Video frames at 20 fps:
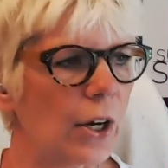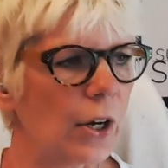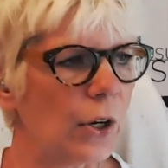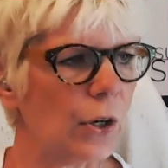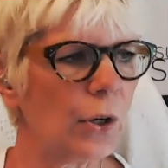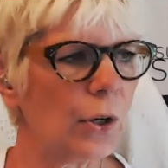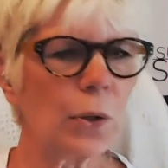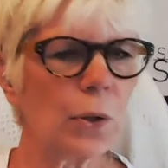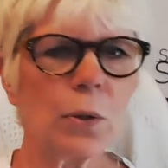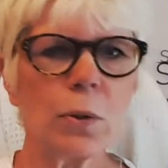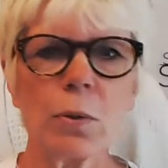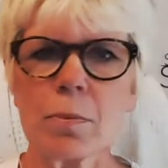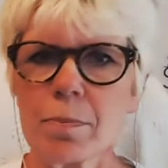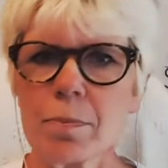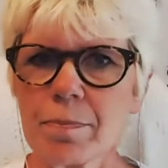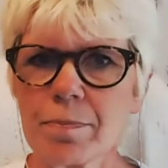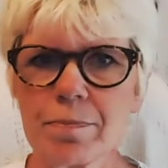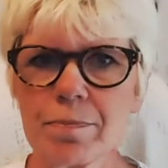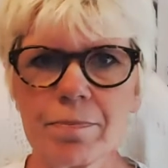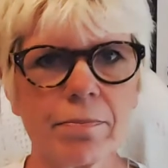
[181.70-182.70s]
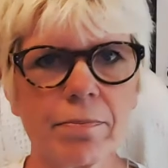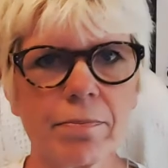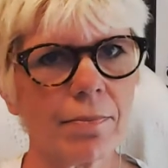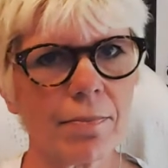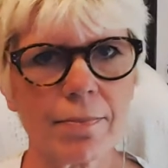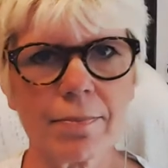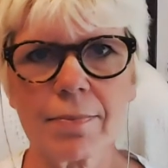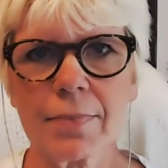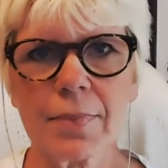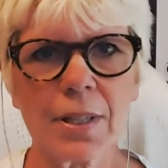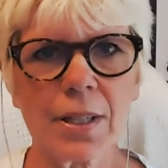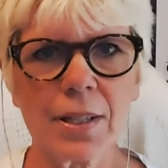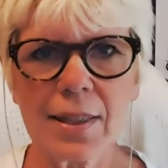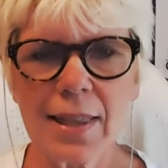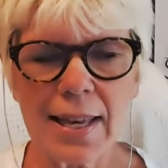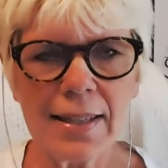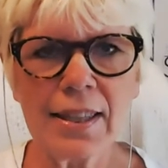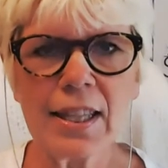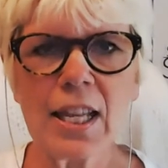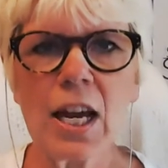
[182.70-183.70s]
who
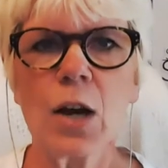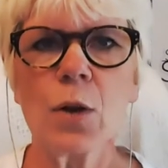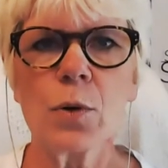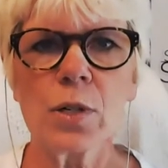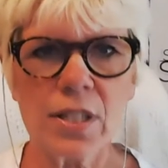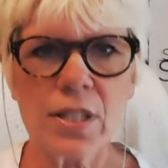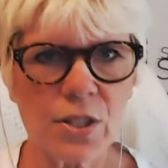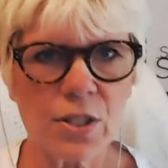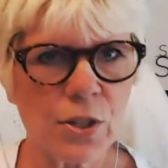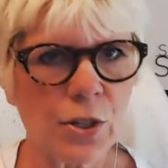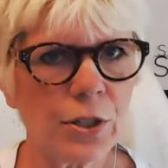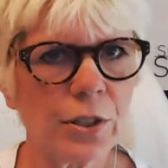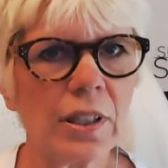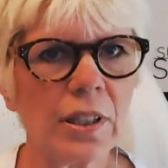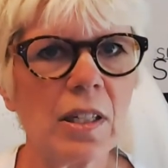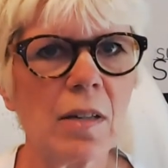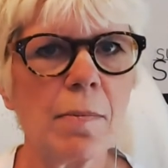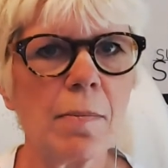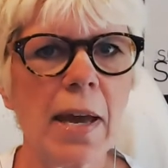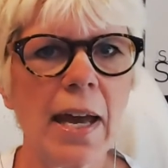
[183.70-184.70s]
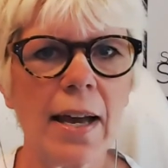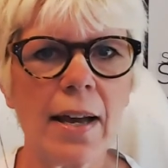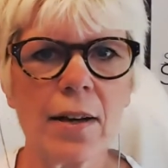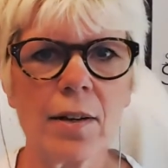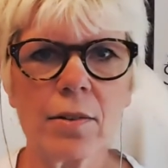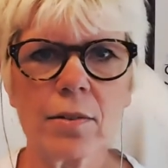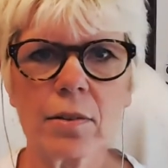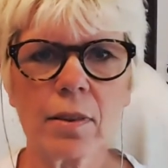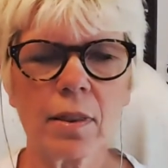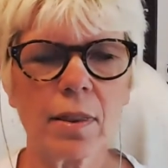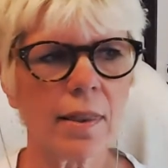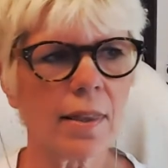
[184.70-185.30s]
they know a certain amount,